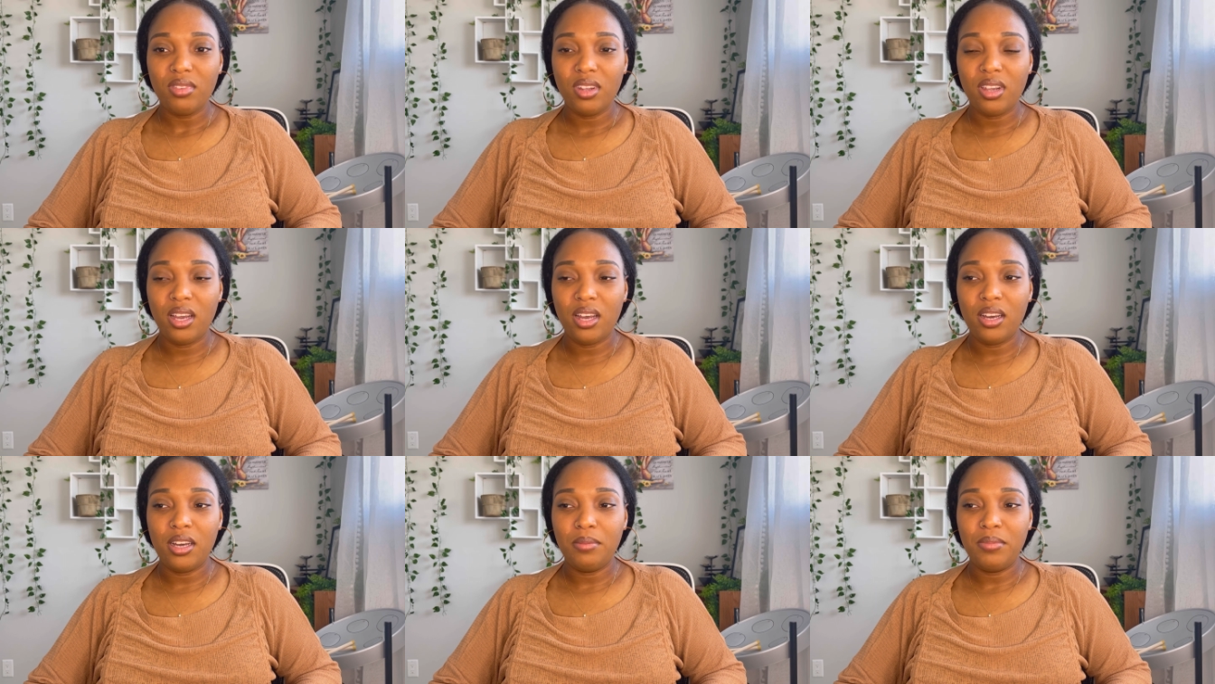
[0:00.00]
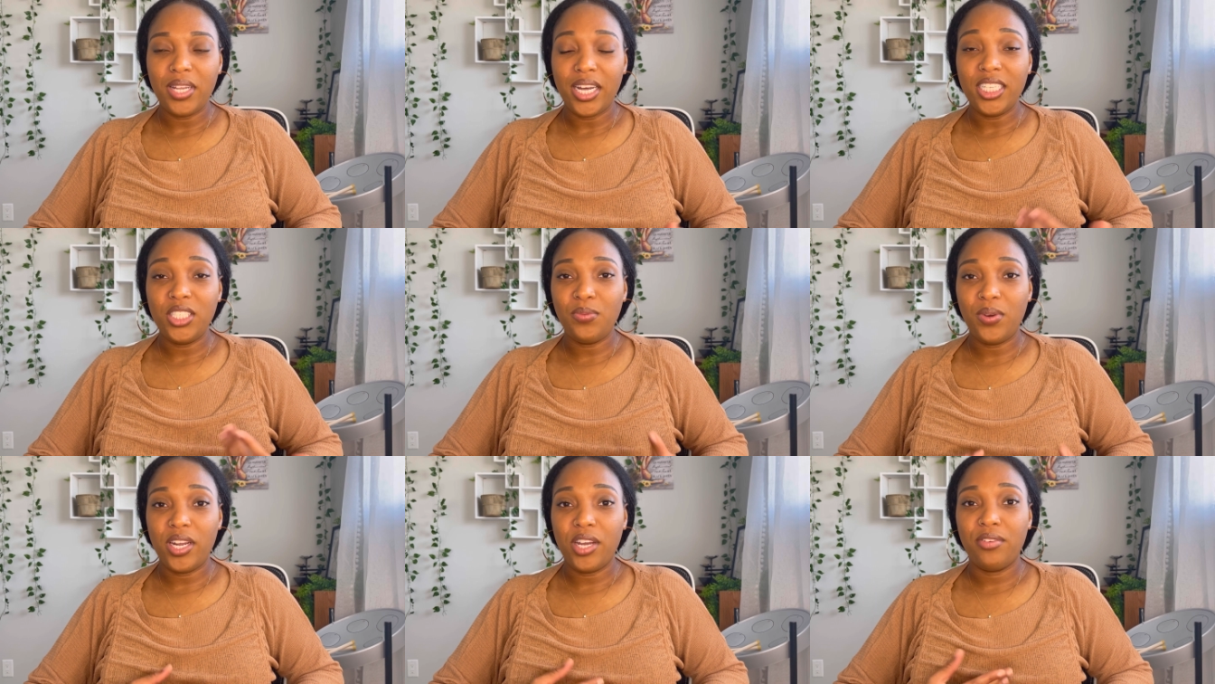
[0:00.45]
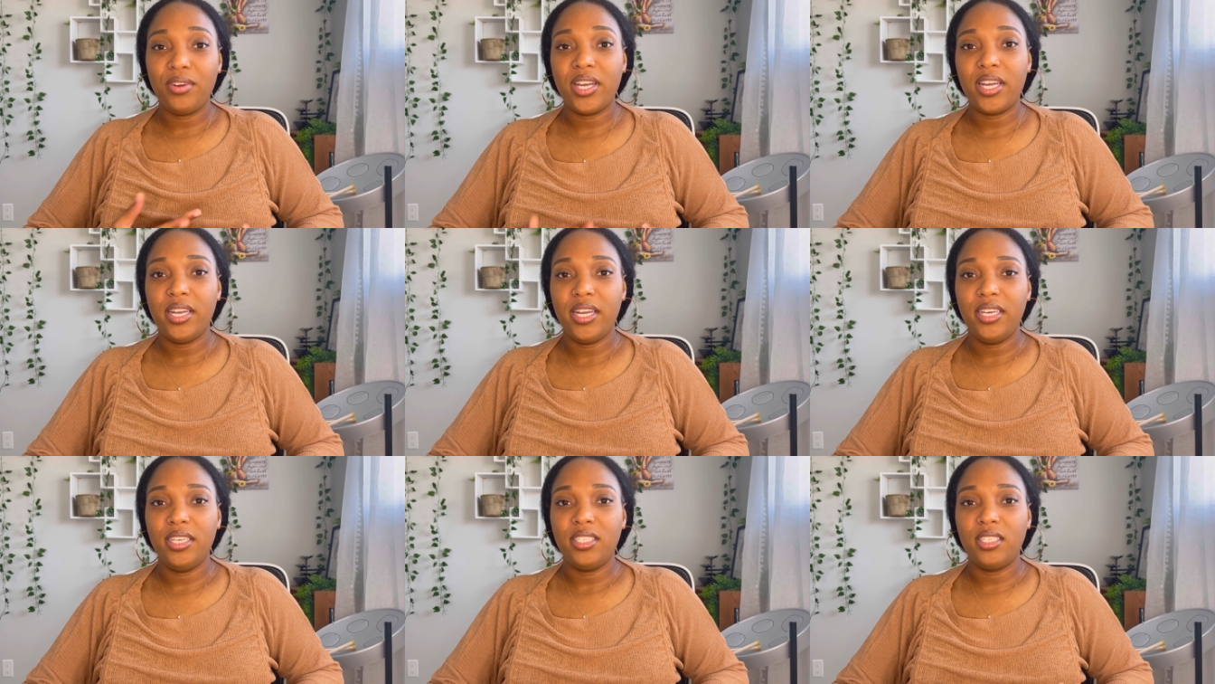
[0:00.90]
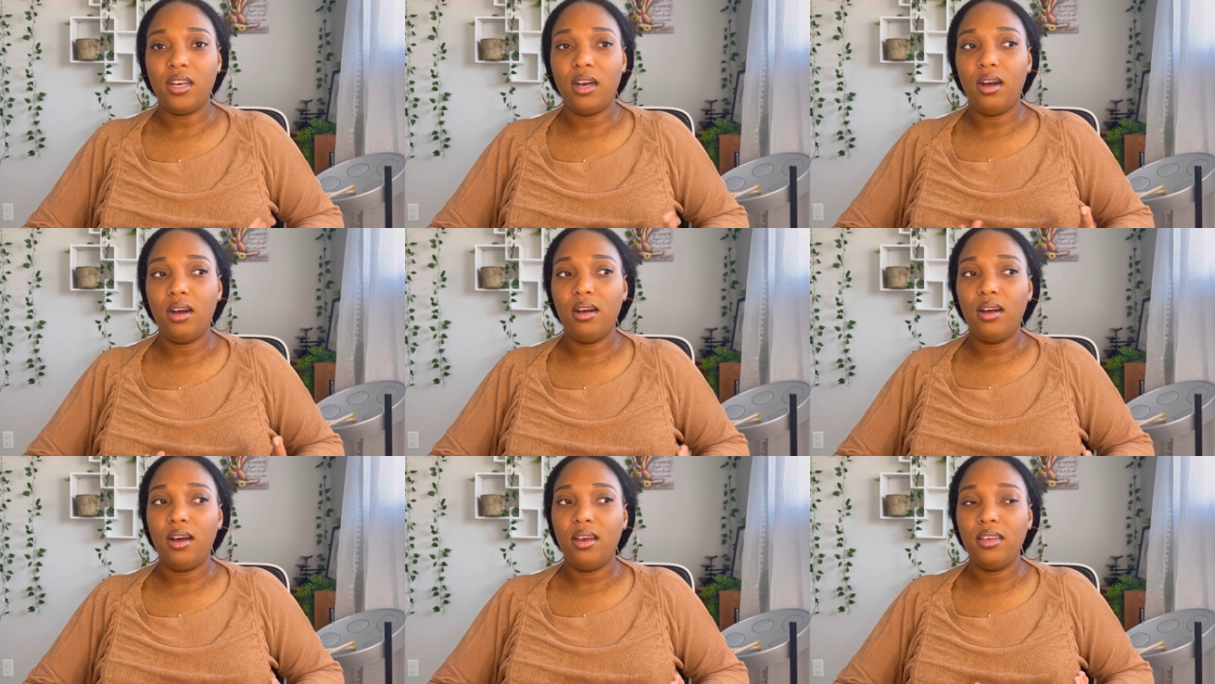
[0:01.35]
that's when I recognized,
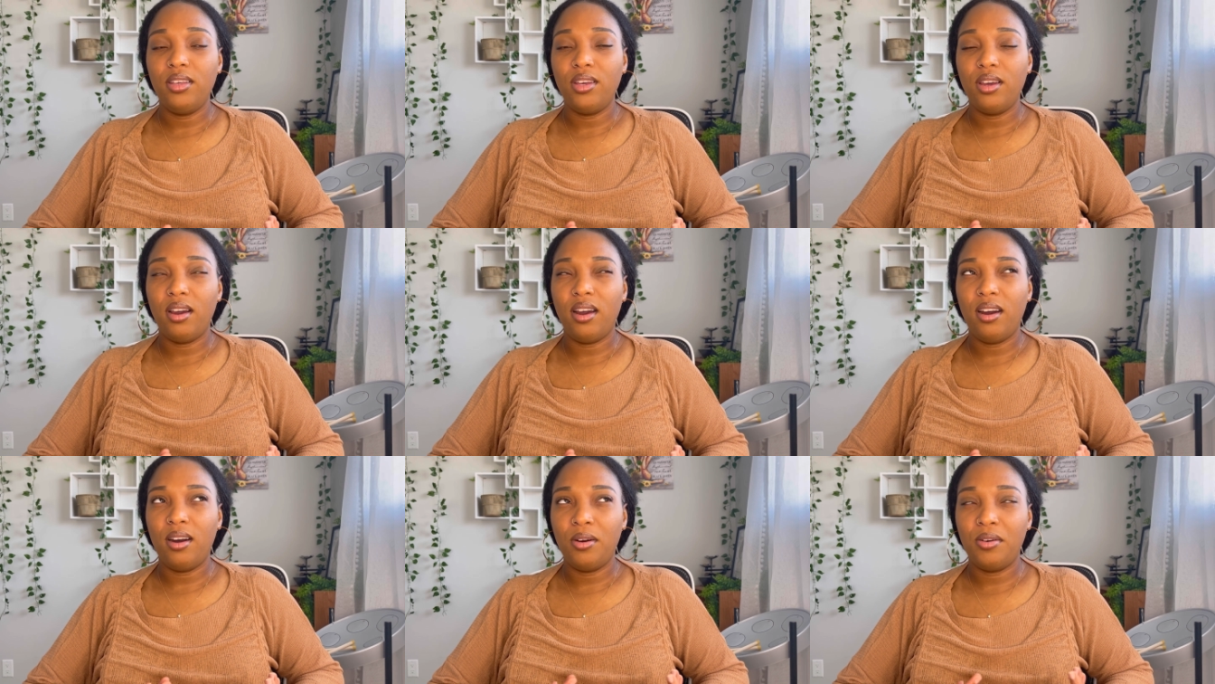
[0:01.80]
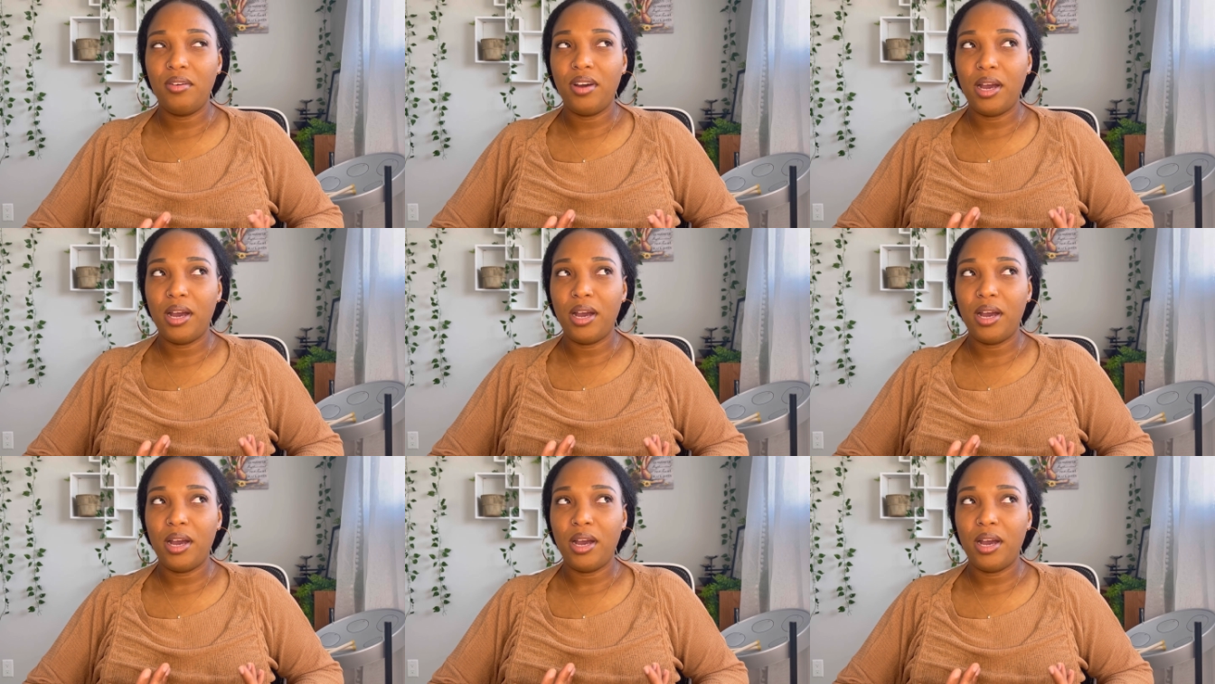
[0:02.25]
oh,